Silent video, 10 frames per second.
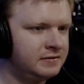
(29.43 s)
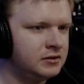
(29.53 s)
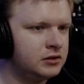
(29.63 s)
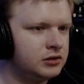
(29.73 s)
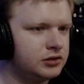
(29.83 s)

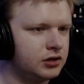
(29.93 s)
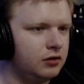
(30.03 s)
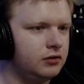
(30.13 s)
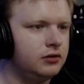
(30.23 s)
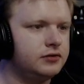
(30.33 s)

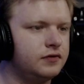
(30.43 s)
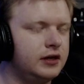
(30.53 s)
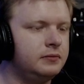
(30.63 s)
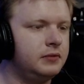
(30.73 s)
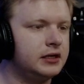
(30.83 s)
So it looks
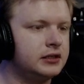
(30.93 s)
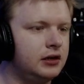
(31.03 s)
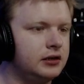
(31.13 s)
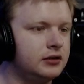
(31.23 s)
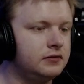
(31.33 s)
very much
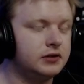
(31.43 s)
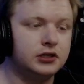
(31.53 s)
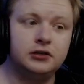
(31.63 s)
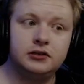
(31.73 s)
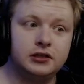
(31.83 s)
like the
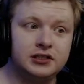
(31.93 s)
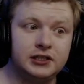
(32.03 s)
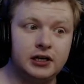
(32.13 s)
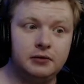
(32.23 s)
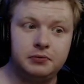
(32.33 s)
Return of the
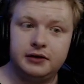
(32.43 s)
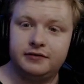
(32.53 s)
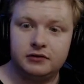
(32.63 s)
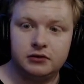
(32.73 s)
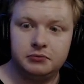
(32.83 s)
Jedi
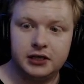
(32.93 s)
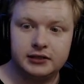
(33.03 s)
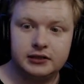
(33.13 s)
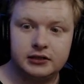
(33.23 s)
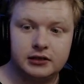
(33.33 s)
briefing room,
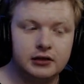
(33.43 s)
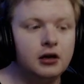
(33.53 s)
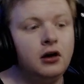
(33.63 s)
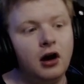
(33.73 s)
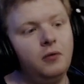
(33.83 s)
doesn't it?
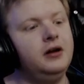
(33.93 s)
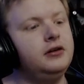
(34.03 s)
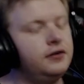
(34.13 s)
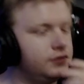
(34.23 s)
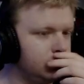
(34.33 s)
I
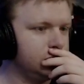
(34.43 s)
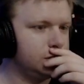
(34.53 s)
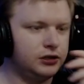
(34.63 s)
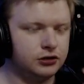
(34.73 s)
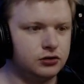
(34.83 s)
wonder if George
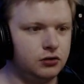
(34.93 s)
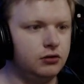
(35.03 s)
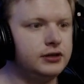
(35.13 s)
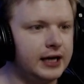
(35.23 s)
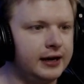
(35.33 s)
Lucas
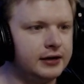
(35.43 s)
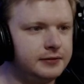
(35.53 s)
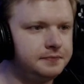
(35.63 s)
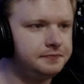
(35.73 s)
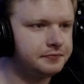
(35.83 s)
looked at it
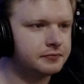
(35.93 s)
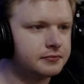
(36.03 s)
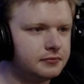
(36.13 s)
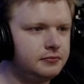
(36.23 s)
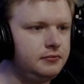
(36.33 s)

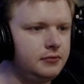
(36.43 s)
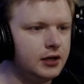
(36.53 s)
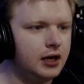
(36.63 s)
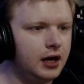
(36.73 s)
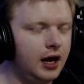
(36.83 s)

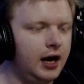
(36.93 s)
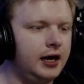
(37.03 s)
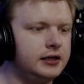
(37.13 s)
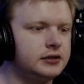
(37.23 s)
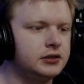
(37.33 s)

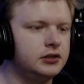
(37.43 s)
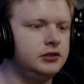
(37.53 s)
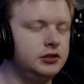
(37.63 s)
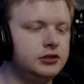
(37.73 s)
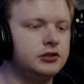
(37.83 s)
and
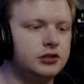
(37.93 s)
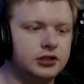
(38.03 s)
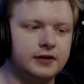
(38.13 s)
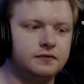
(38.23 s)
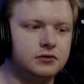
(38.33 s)
used the
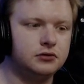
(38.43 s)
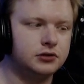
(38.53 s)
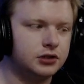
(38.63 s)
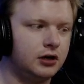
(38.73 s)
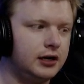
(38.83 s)
general
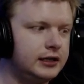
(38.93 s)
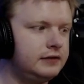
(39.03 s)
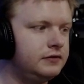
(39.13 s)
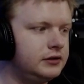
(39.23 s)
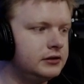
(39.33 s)
style
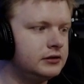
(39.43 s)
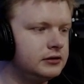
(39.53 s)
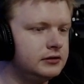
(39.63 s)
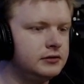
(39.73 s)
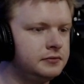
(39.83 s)
of it.
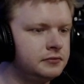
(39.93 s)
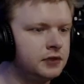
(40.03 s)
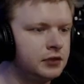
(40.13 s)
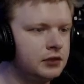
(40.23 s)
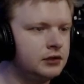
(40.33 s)

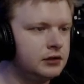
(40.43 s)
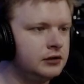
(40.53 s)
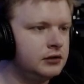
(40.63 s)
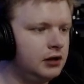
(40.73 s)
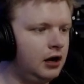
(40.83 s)

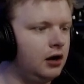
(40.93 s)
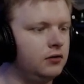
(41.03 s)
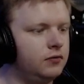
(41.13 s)
Oh, we